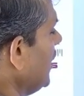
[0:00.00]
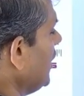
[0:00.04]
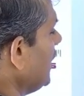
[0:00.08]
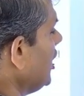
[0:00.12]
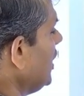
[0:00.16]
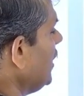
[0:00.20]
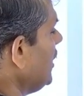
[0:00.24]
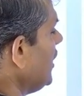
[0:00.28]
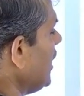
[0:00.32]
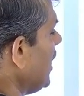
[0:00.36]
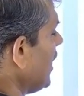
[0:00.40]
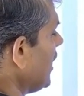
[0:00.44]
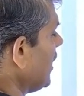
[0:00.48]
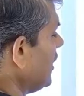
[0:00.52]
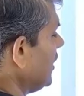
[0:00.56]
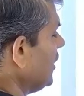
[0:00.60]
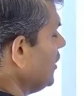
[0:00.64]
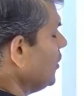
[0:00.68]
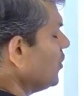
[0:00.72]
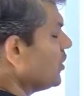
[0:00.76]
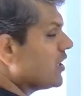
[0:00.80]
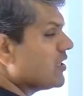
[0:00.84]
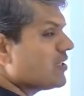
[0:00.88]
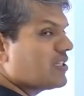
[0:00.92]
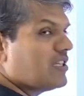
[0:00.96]
Here you
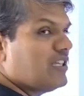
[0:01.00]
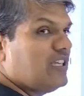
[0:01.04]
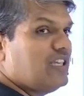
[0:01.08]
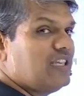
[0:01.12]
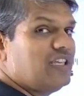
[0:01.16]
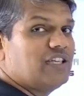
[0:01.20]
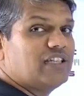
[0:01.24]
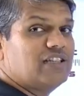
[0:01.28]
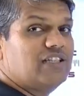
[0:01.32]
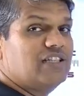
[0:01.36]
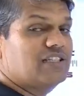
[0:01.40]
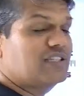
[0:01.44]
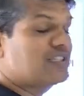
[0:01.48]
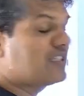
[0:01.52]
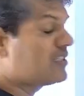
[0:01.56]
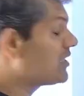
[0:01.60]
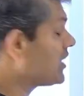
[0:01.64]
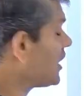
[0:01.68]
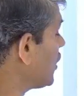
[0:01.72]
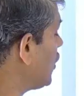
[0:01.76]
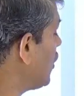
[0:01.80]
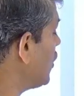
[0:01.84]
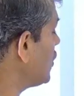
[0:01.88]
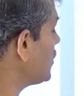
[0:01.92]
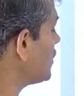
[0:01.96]
can see this is a
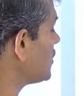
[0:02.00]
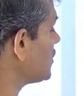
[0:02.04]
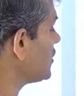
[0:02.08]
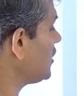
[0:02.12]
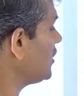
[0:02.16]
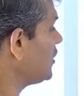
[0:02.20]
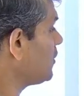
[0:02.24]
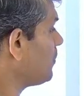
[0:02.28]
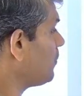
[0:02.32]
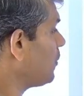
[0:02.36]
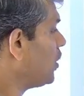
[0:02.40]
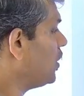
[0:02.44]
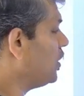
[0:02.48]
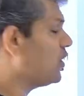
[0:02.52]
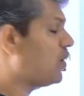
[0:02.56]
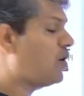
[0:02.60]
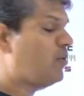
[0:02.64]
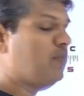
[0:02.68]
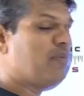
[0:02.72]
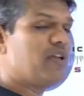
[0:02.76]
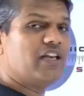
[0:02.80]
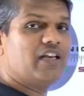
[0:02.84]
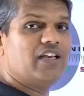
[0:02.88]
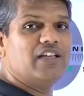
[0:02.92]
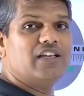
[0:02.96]
constant
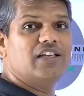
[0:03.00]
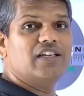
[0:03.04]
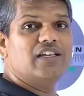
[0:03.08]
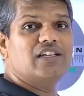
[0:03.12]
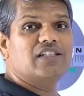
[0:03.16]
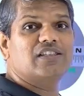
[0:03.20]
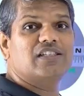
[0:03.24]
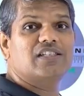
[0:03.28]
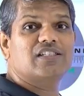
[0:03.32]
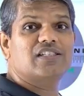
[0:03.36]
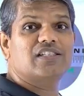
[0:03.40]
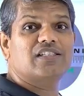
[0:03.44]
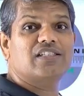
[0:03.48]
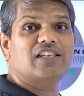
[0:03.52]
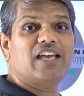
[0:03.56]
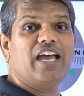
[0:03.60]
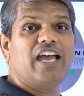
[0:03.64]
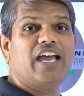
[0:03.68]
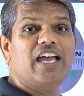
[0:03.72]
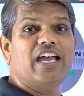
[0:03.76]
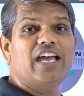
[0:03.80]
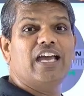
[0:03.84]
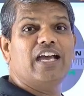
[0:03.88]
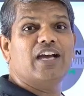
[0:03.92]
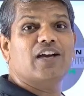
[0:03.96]
polynomial. This is a
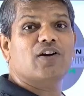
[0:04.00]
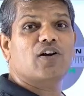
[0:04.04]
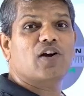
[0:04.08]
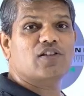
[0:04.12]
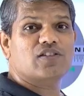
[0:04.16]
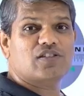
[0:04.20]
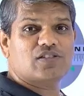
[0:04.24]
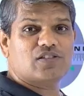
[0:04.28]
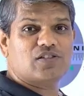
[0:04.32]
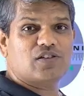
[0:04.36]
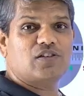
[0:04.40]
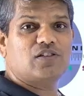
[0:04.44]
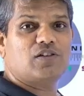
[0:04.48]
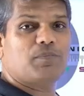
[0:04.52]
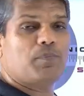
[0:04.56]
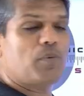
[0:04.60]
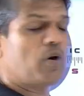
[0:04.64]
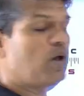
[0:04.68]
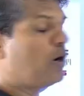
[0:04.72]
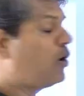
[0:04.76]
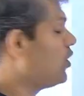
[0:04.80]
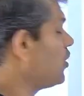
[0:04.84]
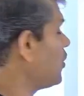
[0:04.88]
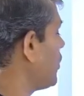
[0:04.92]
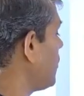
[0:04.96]
constant
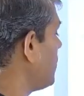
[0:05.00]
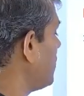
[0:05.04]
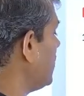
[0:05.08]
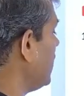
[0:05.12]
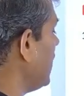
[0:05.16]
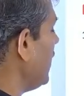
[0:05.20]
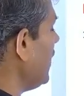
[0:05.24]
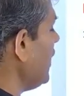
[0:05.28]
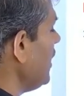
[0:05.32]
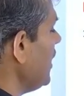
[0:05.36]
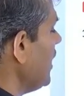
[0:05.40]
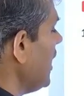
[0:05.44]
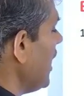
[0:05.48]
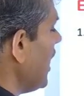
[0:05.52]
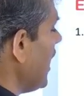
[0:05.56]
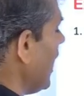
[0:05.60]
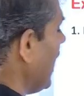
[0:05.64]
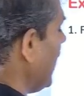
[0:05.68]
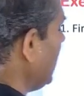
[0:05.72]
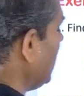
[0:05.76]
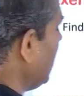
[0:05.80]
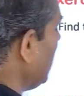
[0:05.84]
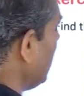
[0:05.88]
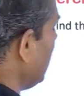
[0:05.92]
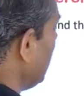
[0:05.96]
polynomial,
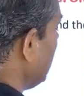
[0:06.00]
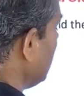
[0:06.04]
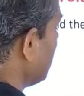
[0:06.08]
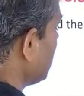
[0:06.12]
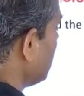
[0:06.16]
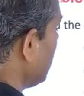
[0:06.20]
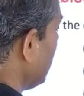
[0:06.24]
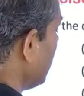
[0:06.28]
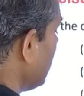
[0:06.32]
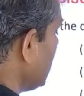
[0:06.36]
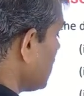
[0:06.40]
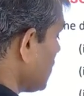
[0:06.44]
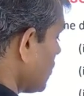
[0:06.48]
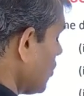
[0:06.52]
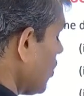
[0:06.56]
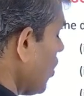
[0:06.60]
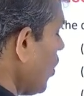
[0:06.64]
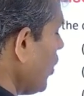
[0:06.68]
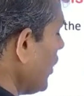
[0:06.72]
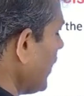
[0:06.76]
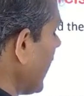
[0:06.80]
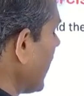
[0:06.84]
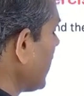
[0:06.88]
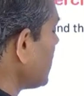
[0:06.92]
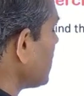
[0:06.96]
and there is no
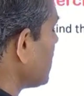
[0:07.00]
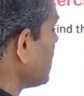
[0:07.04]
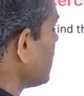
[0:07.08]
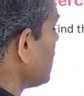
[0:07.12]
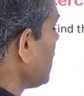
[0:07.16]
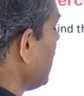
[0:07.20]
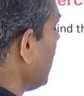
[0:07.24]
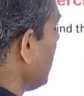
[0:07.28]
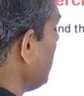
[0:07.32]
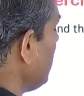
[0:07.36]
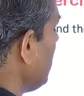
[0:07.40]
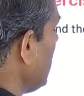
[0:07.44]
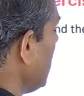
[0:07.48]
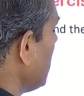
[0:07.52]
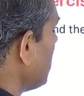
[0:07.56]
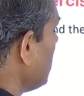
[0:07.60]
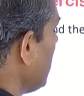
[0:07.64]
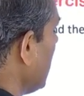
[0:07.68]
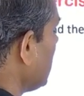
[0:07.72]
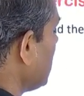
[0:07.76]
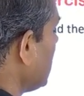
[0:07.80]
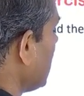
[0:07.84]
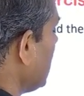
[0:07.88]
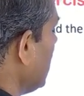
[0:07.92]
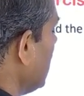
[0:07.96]
x term,
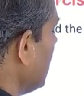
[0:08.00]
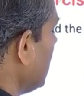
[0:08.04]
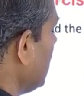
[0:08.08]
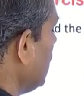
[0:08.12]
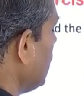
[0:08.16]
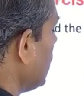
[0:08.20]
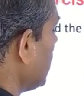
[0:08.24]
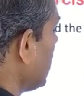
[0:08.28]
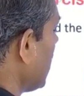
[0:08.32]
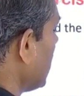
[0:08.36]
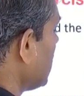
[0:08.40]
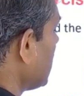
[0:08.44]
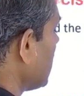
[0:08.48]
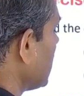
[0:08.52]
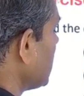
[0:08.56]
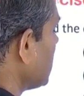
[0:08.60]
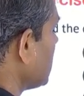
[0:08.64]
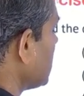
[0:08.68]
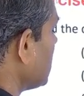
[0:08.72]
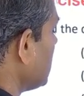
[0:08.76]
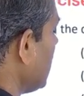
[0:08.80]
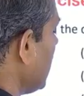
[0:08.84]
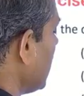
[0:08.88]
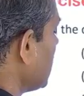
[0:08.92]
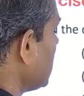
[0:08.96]
but you can
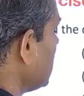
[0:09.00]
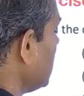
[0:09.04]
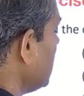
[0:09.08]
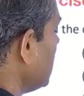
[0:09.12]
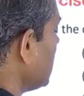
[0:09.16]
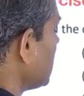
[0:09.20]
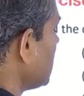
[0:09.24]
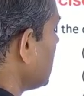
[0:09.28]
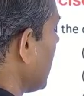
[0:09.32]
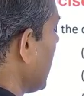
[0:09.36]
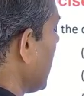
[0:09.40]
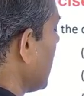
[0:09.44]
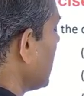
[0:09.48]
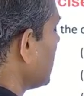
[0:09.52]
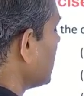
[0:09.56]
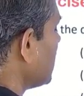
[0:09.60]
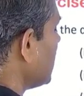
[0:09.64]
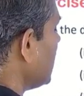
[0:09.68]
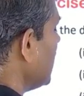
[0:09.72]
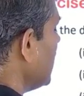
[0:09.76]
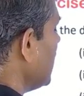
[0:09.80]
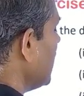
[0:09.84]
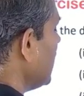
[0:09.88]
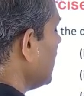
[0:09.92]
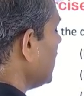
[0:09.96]
consider this as
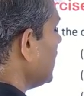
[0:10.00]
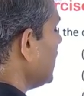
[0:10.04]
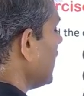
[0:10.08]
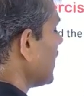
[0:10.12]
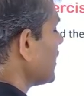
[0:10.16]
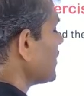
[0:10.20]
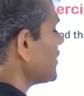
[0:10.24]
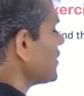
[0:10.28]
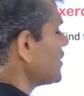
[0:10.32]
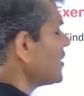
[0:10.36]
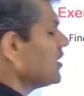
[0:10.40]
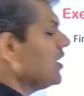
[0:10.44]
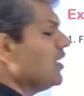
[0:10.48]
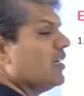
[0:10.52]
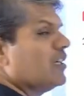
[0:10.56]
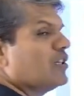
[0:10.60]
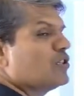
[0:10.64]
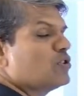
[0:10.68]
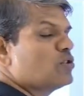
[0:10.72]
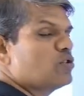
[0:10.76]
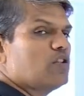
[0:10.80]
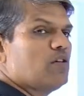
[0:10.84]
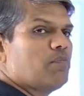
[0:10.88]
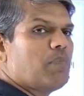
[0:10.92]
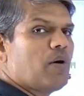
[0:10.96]
x to
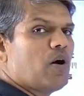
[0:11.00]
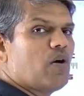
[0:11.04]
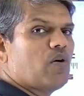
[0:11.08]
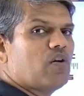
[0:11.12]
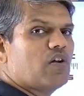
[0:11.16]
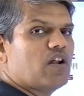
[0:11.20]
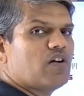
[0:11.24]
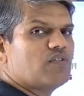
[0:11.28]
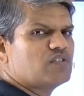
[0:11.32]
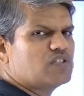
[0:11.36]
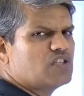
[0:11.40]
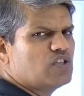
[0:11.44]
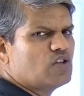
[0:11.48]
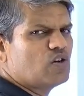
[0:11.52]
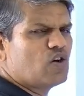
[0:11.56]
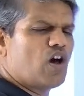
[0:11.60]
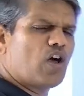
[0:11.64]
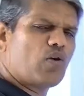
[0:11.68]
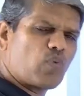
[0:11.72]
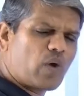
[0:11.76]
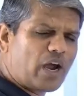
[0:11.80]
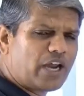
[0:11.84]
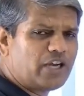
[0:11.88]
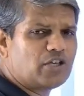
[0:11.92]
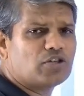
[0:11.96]
the power of 0 or
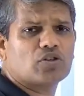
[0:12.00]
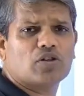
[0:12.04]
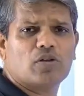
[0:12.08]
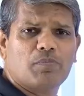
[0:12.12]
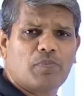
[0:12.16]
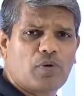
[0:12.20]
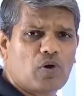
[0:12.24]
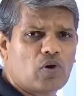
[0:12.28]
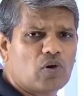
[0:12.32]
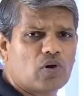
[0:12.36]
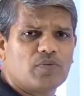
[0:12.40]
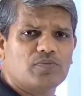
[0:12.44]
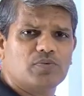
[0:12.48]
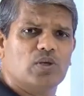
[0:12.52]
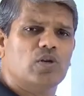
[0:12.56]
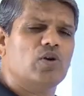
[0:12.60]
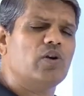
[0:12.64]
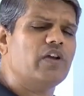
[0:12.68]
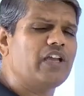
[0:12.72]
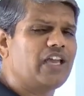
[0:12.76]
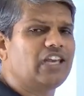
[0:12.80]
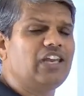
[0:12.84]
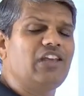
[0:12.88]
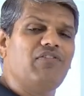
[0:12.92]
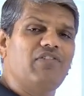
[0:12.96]
y to the power of 0,
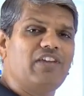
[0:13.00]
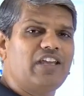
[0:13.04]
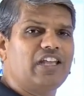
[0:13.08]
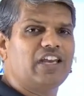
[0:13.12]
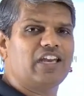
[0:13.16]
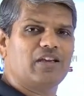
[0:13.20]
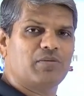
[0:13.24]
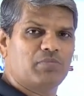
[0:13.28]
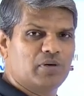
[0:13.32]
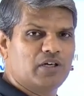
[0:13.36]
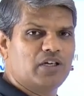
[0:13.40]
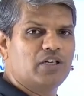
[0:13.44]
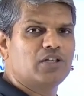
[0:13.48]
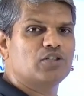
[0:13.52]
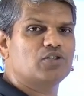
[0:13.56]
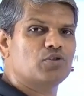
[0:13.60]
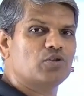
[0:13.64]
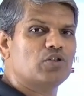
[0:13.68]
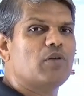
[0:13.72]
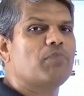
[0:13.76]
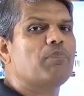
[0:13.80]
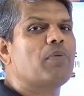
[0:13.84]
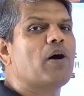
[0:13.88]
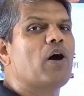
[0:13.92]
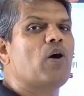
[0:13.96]
any variable to the
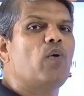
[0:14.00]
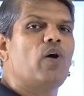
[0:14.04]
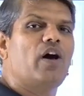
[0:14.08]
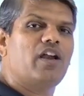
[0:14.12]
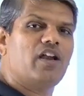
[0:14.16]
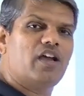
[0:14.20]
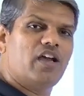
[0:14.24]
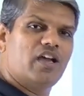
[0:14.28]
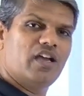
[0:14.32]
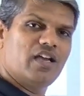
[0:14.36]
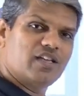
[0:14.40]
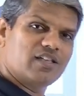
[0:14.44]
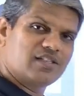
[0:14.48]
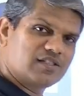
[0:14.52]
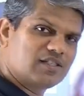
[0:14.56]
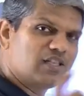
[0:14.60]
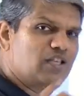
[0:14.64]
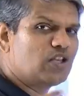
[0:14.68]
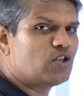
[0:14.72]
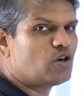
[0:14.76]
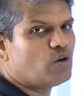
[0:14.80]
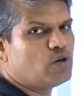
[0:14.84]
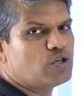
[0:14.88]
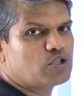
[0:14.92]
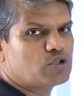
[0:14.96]
power
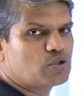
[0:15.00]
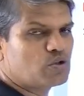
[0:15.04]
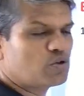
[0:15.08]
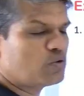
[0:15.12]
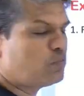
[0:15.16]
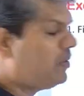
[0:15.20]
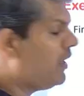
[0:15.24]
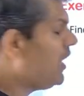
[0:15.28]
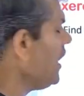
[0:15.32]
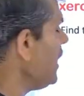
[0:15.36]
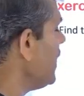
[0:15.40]
0 it should be